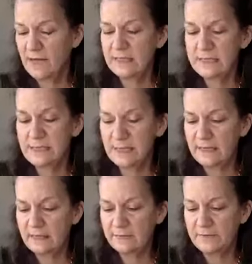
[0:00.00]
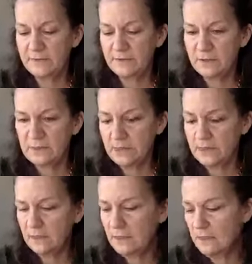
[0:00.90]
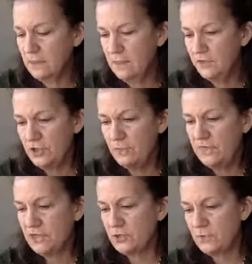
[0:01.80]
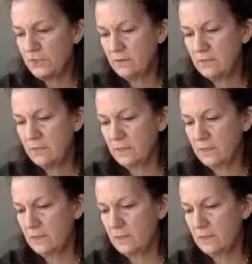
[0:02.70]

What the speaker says: unsightly if you don't do that. Too much going on.